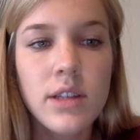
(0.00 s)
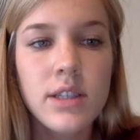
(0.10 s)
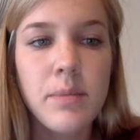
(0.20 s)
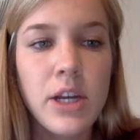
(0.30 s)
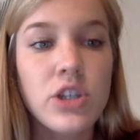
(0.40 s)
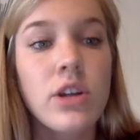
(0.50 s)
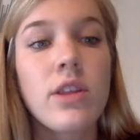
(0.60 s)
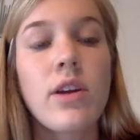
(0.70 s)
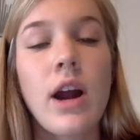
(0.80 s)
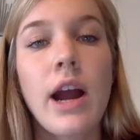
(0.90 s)
to make sure
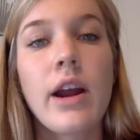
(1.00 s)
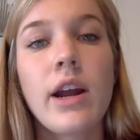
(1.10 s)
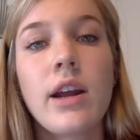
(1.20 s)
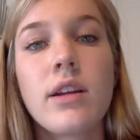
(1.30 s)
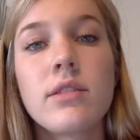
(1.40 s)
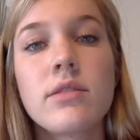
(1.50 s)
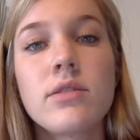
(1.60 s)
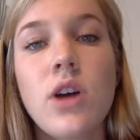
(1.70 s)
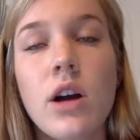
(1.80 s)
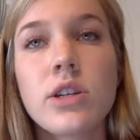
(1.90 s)
that they're hiring
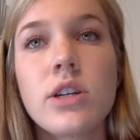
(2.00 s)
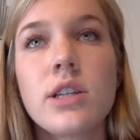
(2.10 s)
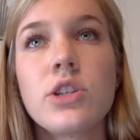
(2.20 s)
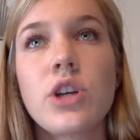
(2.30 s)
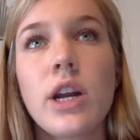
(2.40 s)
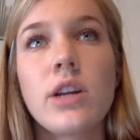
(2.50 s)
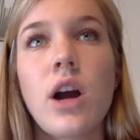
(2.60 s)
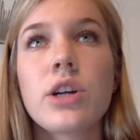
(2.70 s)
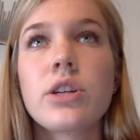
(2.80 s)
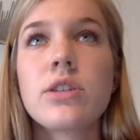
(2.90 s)
doctors and training
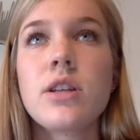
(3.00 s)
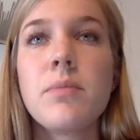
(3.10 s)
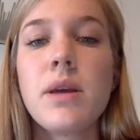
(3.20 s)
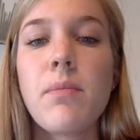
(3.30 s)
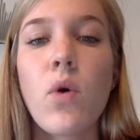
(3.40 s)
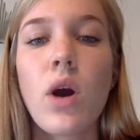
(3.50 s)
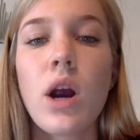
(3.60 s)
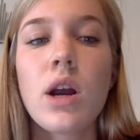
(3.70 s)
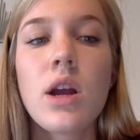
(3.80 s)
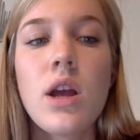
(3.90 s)
doctors to be
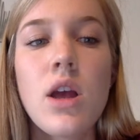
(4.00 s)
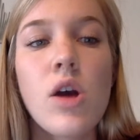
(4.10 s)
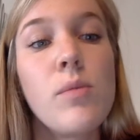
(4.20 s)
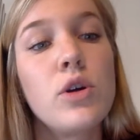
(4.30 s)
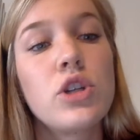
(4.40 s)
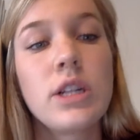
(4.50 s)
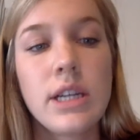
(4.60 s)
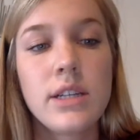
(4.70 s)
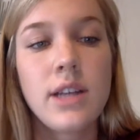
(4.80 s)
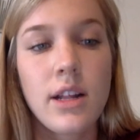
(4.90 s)
more
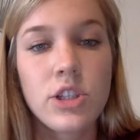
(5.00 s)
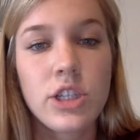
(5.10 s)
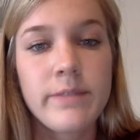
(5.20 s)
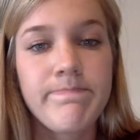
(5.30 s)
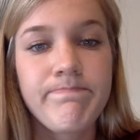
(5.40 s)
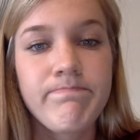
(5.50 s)
emotionally intelligent.